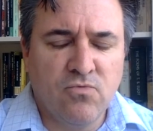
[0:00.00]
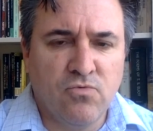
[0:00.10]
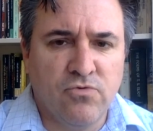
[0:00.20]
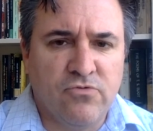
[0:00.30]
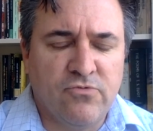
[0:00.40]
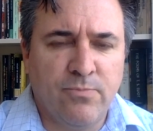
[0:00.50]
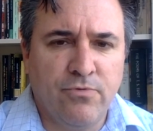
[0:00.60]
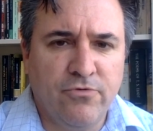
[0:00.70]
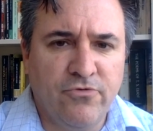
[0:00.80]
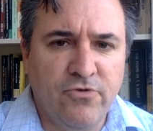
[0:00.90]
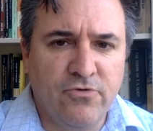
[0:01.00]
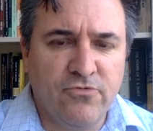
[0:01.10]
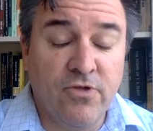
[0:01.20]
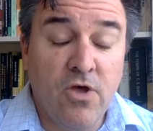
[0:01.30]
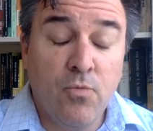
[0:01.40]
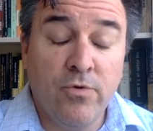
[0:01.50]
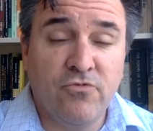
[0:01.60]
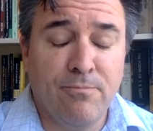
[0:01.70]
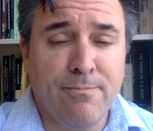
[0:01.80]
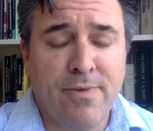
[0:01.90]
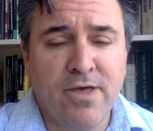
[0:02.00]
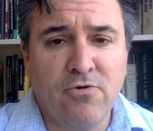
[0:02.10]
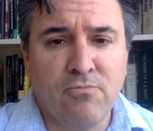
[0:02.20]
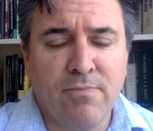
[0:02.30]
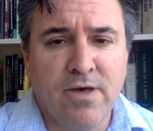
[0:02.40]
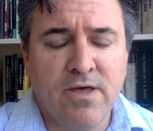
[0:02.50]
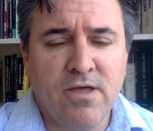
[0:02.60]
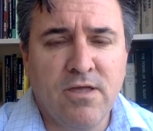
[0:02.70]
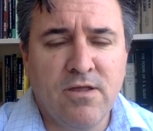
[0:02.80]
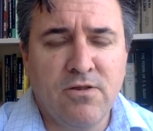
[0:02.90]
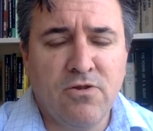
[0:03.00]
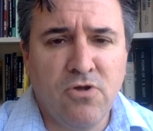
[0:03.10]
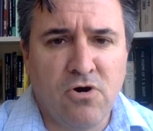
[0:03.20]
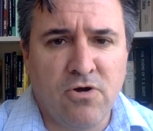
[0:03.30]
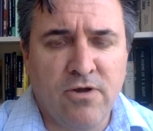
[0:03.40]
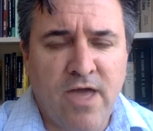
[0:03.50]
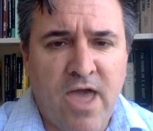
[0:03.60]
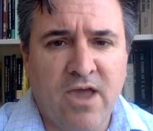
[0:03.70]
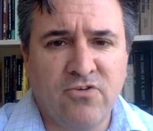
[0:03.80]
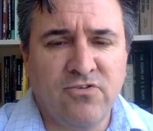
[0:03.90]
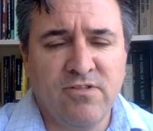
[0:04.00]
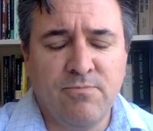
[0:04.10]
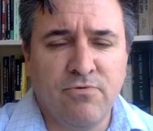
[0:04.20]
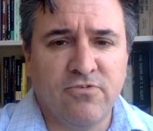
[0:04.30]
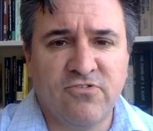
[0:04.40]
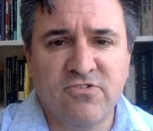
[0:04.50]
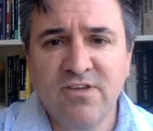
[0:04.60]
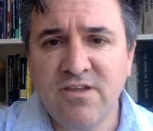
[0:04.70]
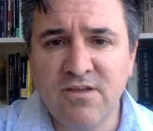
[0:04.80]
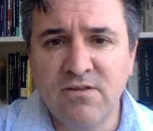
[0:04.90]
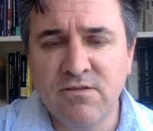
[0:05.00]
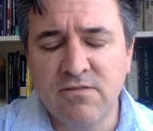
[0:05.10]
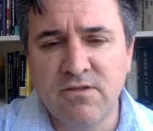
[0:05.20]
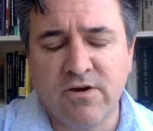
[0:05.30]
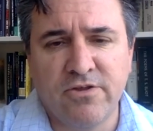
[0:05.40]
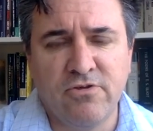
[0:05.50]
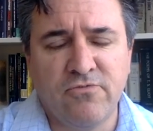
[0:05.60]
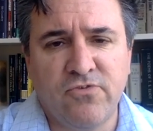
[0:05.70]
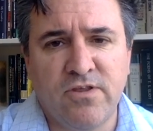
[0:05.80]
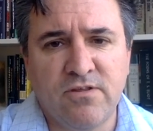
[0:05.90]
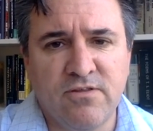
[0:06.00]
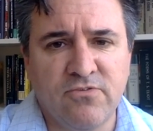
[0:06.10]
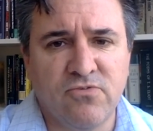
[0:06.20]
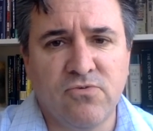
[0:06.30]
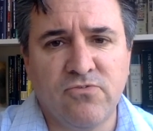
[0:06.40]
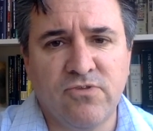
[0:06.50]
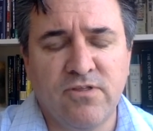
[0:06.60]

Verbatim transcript: was produced which may or may not actually precede the idea of gender discourse.